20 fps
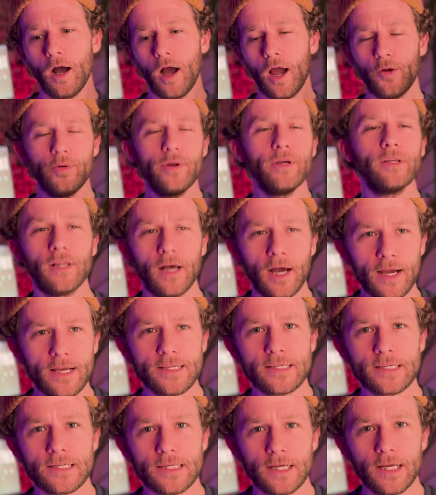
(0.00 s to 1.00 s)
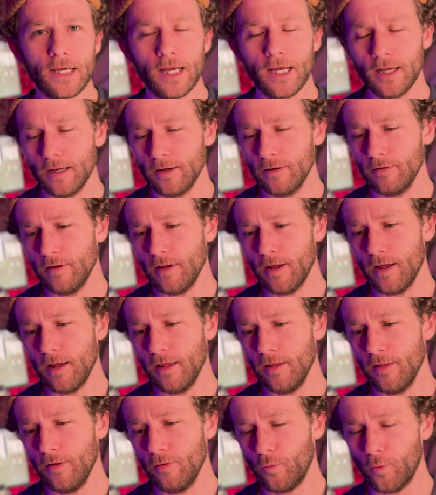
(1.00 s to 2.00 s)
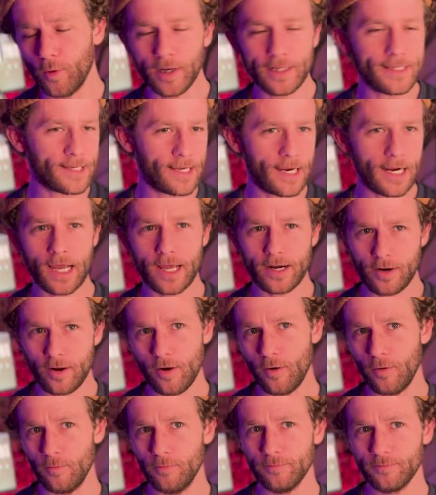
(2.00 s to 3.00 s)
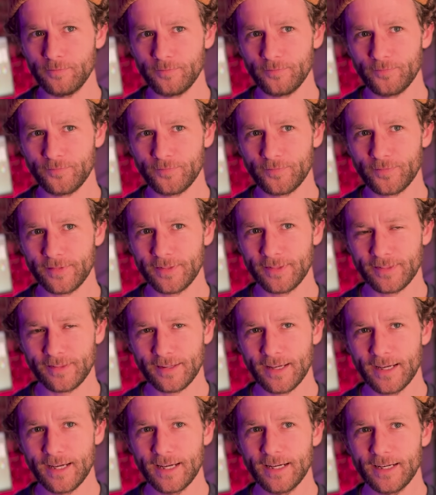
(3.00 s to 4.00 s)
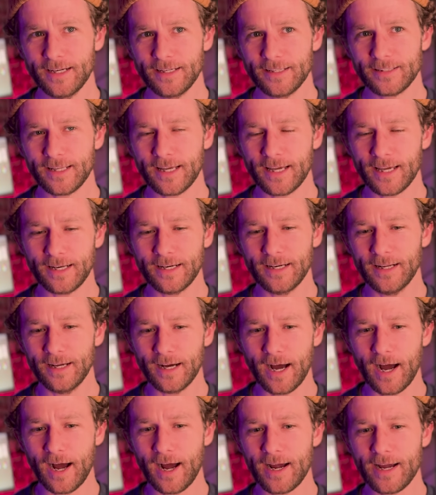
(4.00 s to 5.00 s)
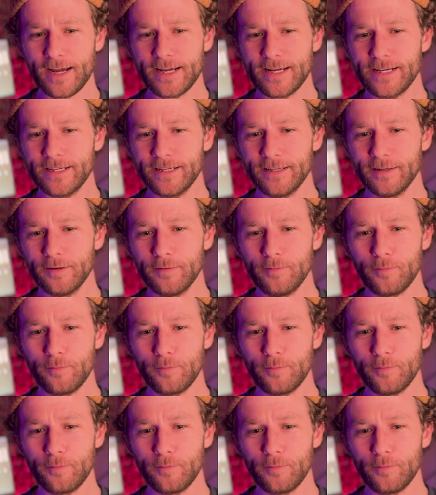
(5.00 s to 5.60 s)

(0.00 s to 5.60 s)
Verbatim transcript: I realized once I got home that I